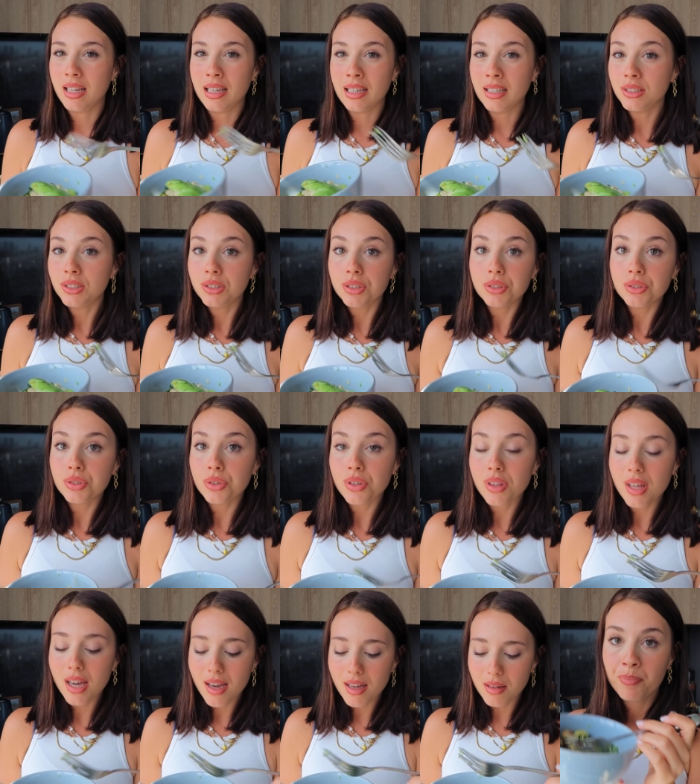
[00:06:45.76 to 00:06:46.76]
need to
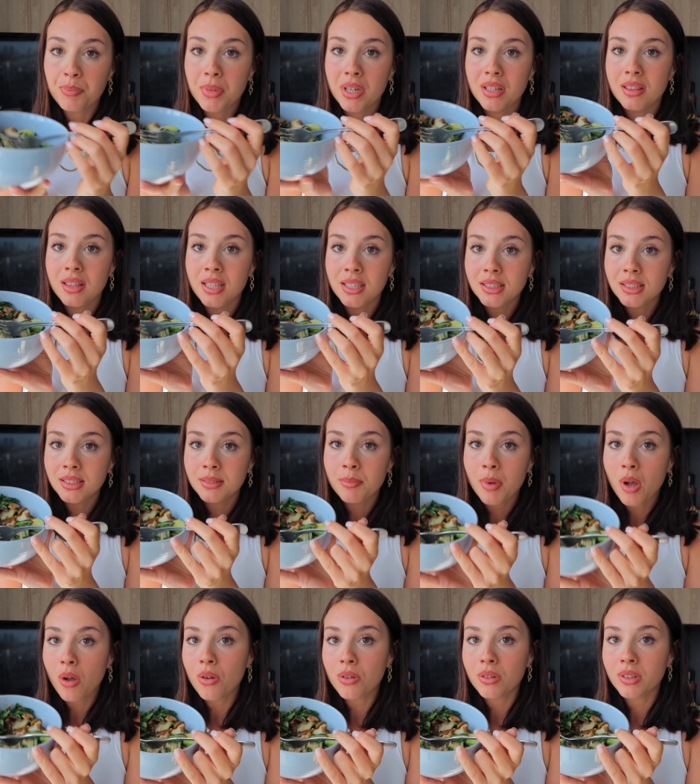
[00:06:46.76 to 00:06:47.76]
do that. But this
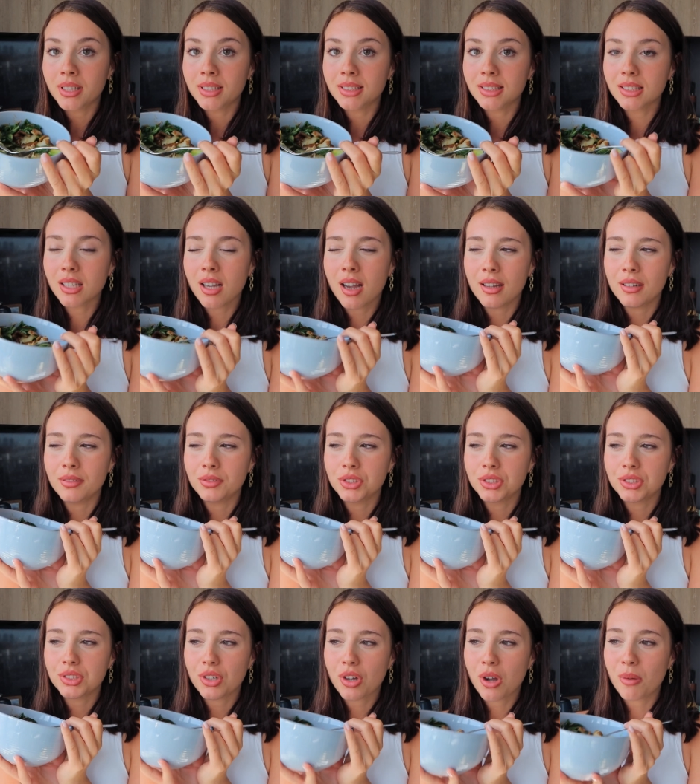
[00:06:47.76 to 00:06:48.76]
bowl is kind of
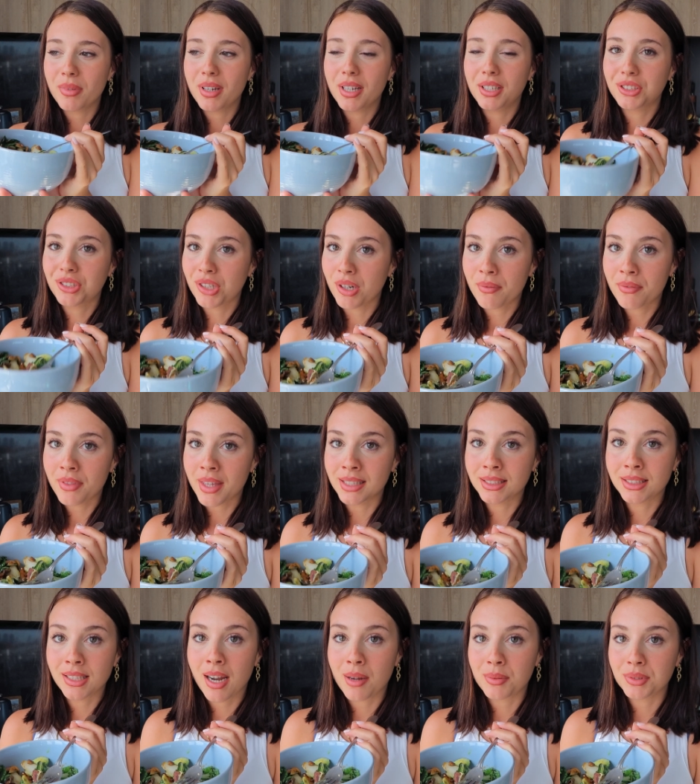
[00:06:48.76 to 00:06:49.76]
just a combination of
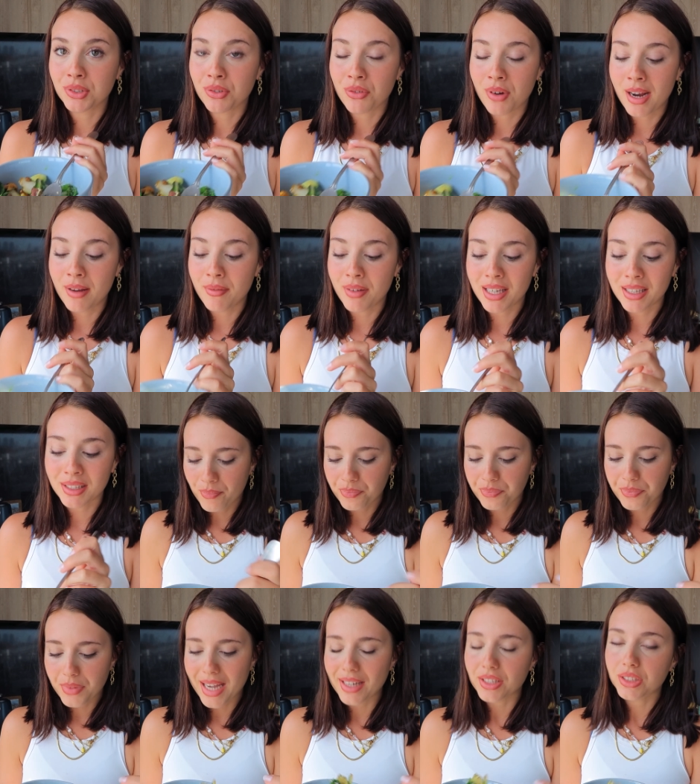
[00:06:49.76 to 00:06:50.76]
things that I was
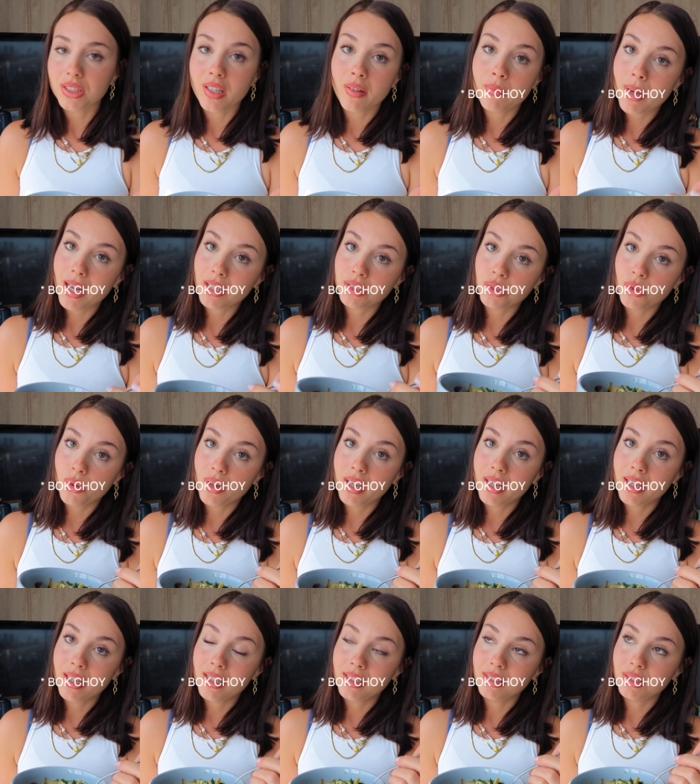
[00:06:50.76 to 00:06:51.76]
craving. I just love Pak
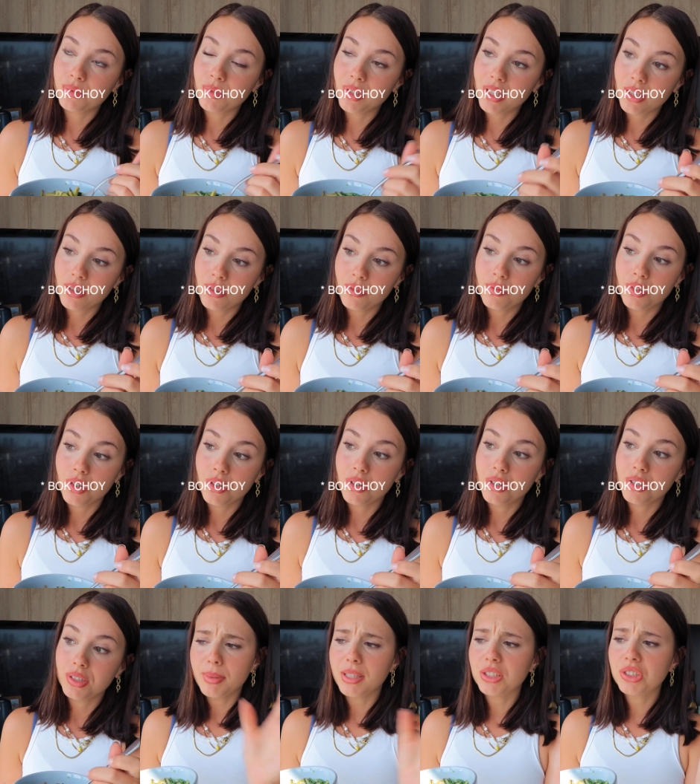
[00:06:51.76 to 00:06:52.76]
Choy. It's really good for
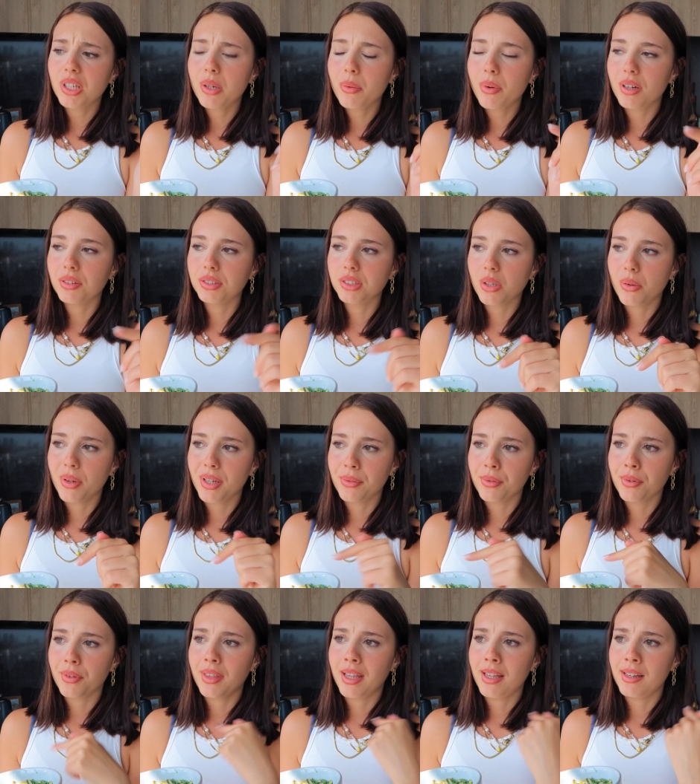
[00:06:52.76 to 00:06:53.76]
you, especially when I was going
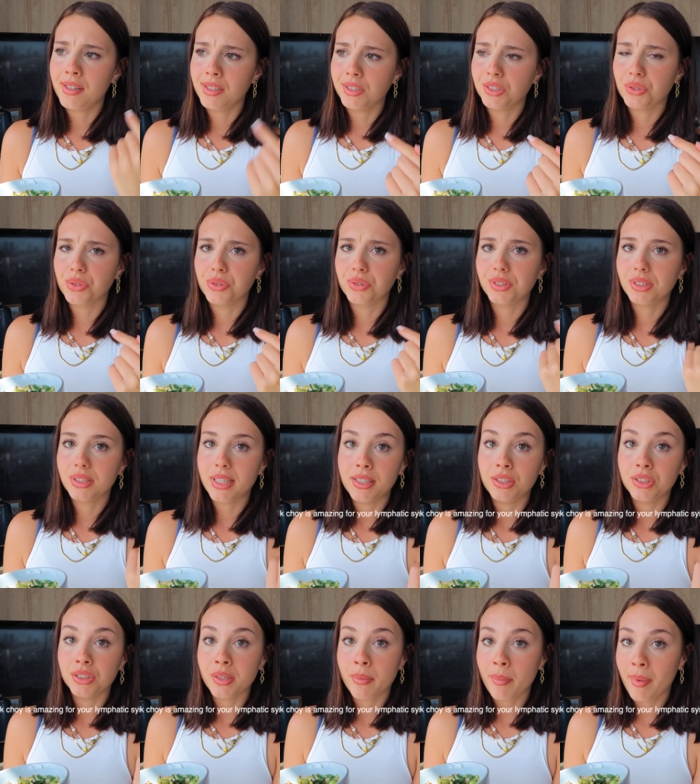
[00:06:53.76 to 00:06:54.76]
through the initial
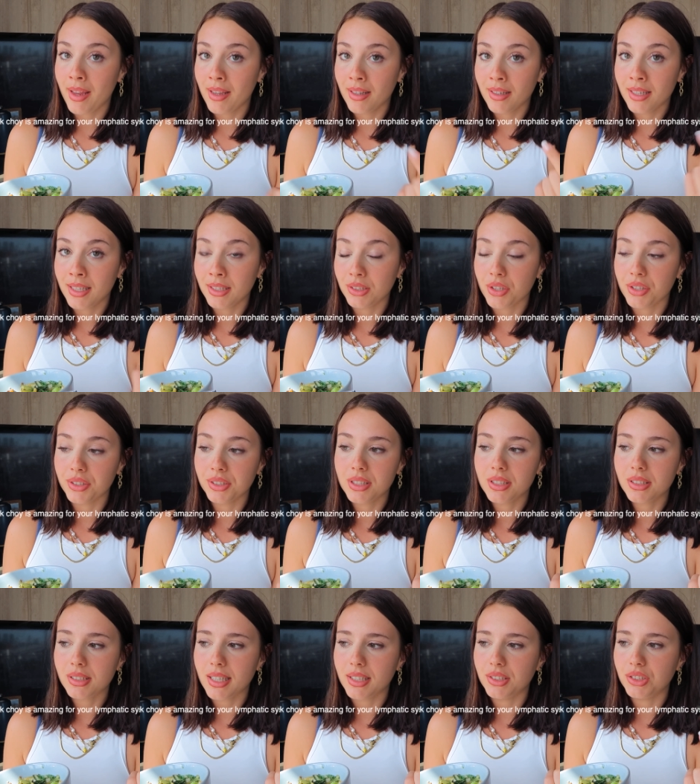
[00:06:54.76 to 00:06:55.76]
stages of being in
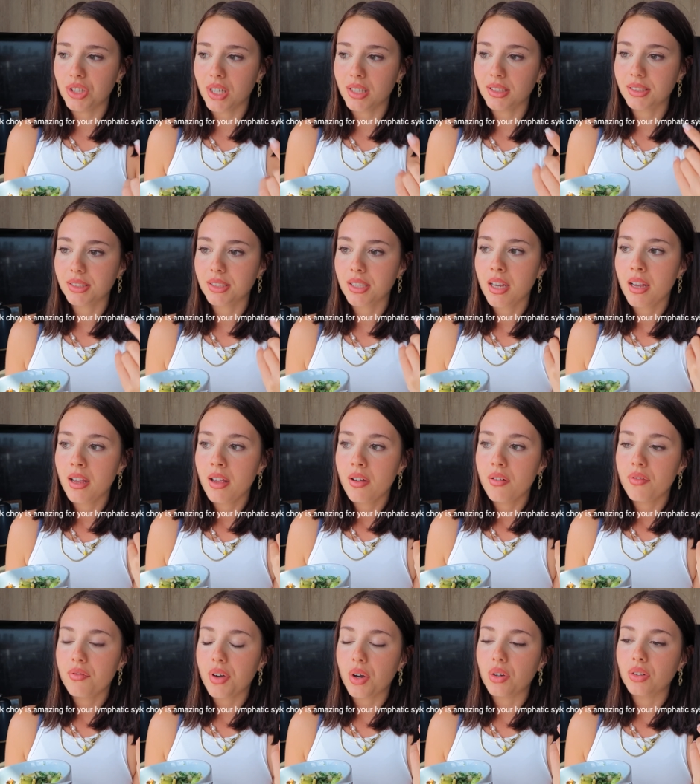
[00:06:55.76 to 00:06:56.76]
ketosis. I just
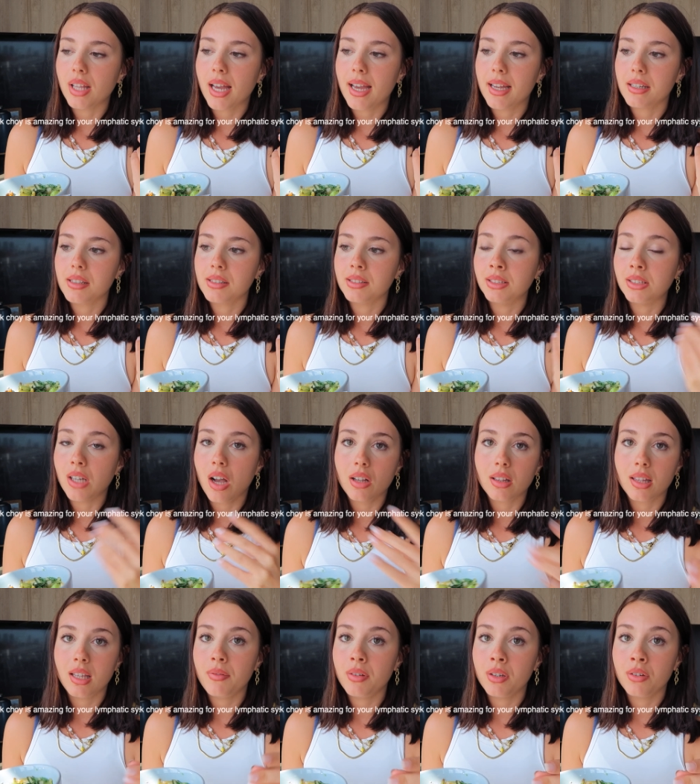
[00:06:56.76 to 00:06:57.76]
felt like
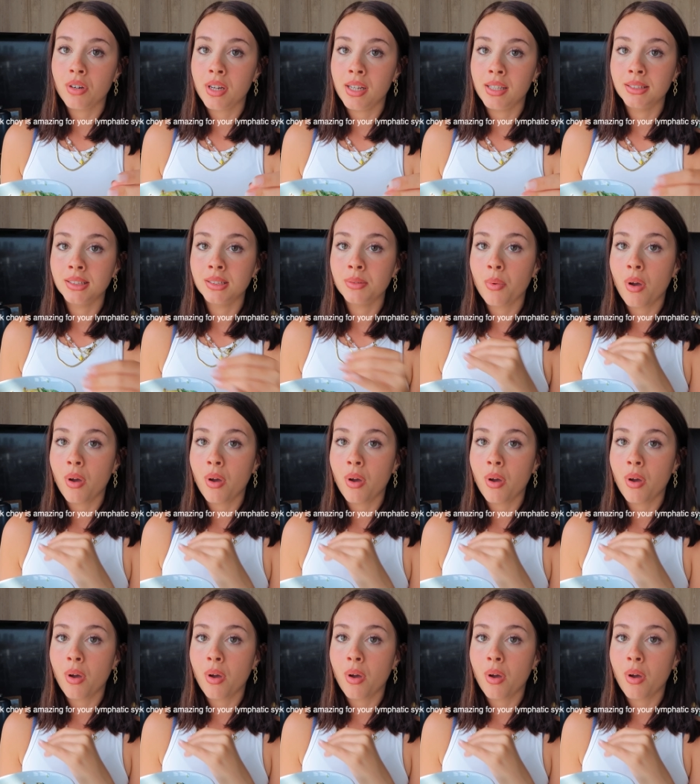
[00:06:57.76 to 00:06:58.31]
dark leafy greens